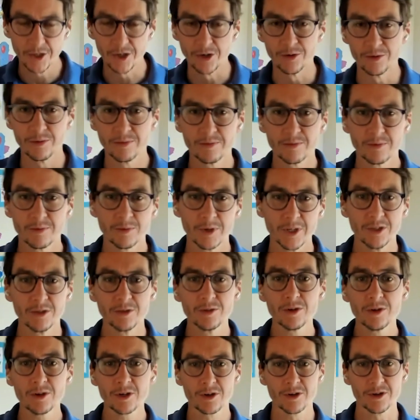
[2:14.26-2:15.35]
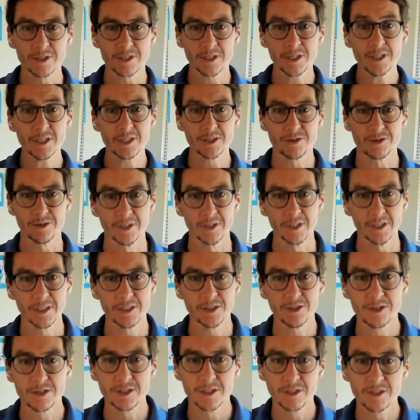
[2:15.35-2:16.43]
You know, when you look across the industry and
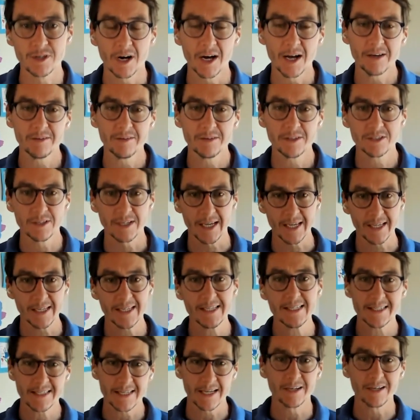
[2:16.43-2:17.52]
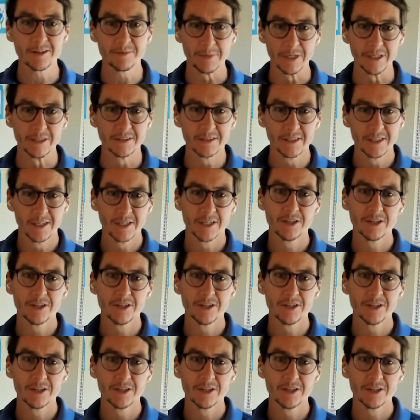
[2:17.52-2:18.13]
you just dive into any segment,